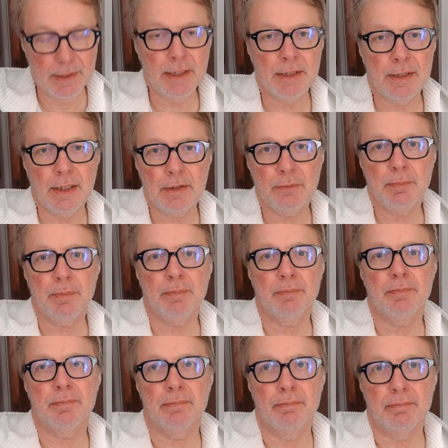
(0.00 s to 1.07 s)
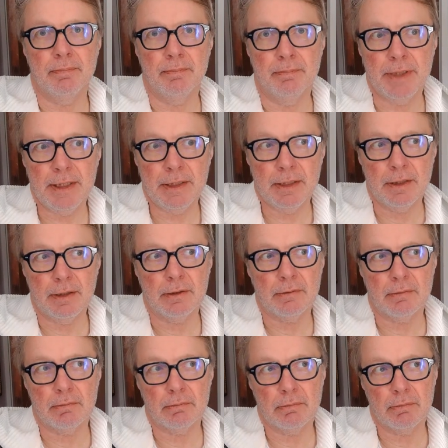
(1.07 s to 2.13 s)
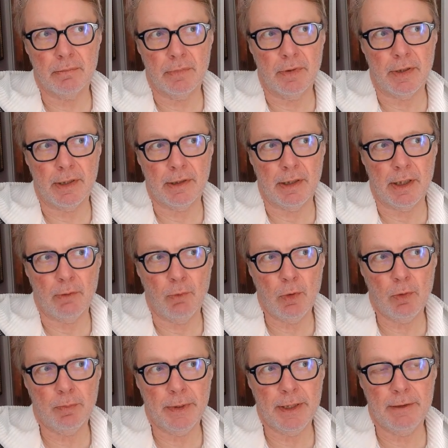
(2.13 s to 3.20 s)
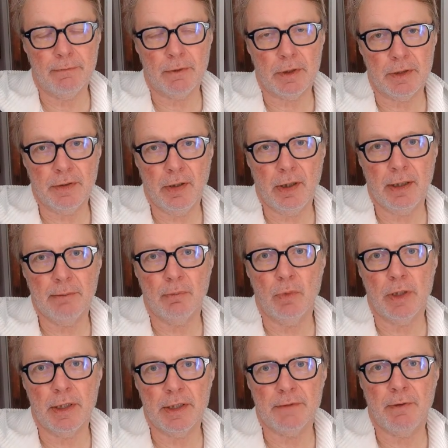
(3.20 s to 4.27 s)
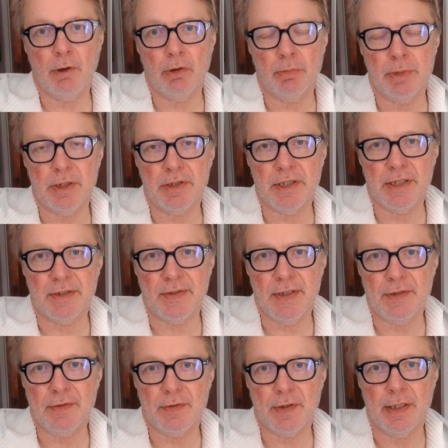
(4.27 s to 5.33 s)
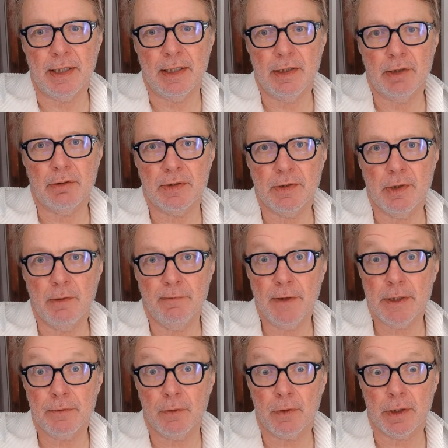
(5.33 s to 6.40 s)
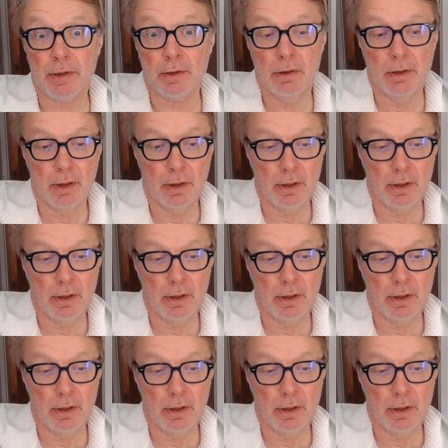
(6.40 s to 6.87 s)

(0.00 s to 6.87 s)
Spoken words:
That doesn't mean that there will be for a time where this vulnerability exists and there is no fix for it.